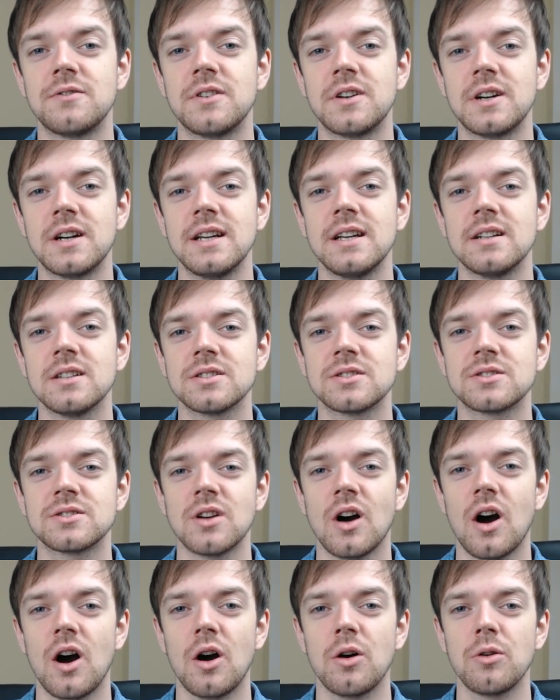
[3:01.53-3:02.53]
have real
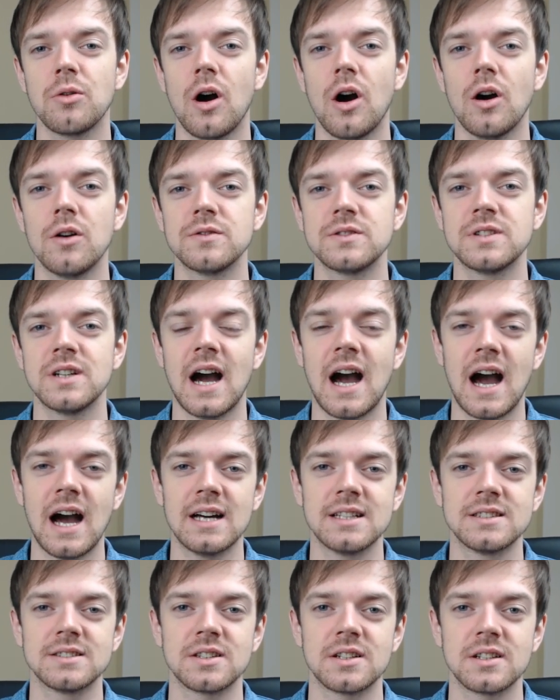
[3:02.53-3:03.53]
soul of the
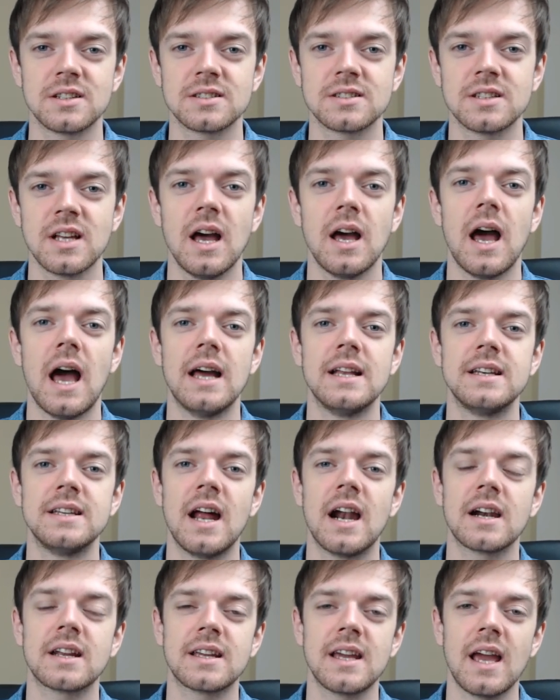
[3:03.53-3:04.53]
hunters and
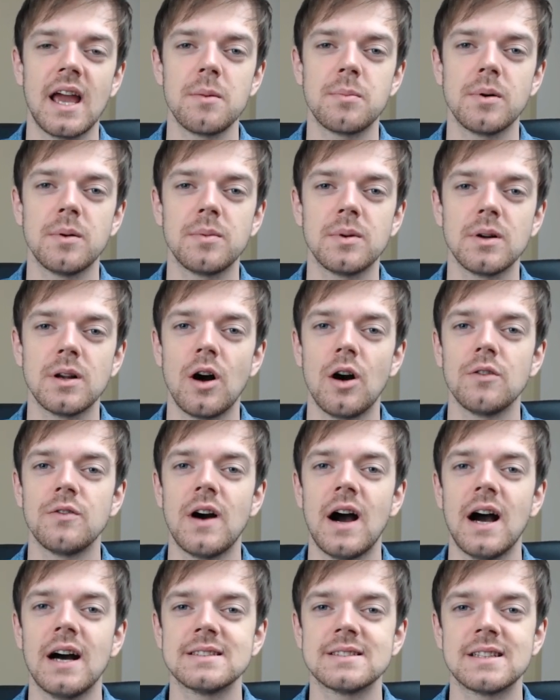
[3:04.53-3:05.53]
they are capable
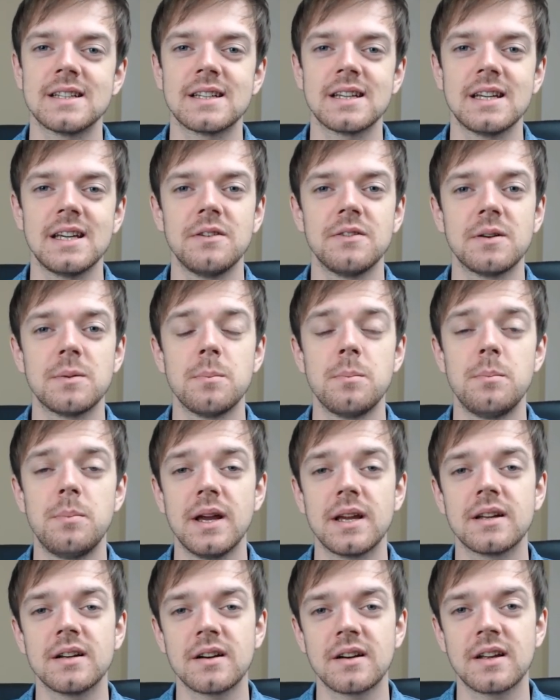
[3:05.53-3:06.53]
of hunting even
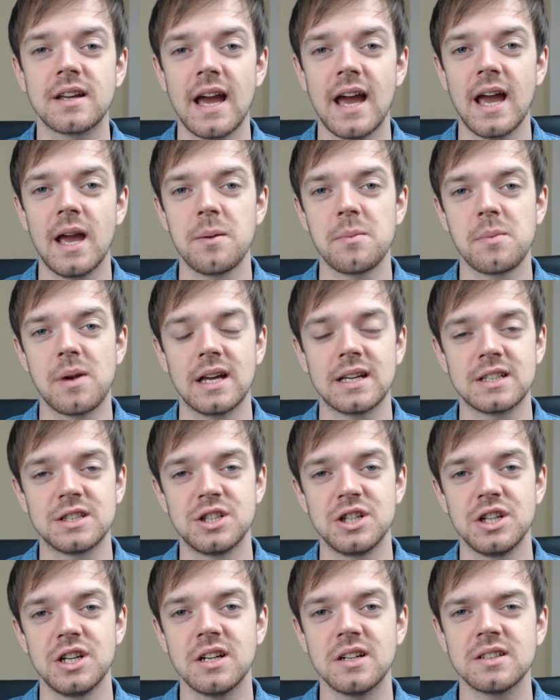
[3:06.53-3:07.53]
bigger game
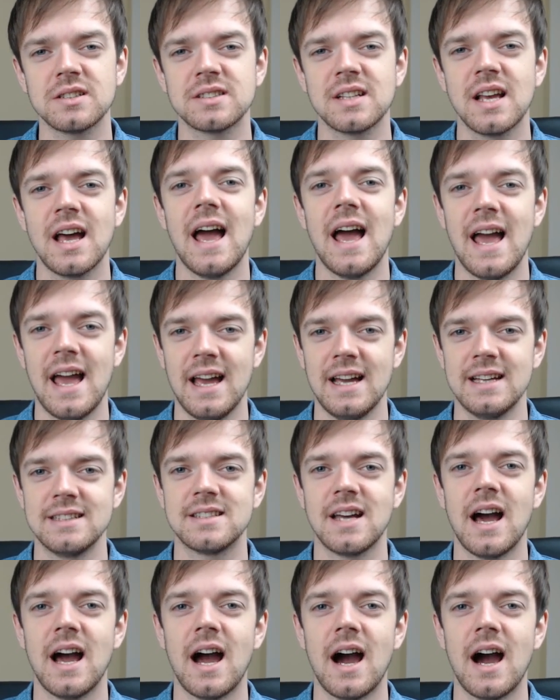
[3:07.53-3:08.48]
like deers and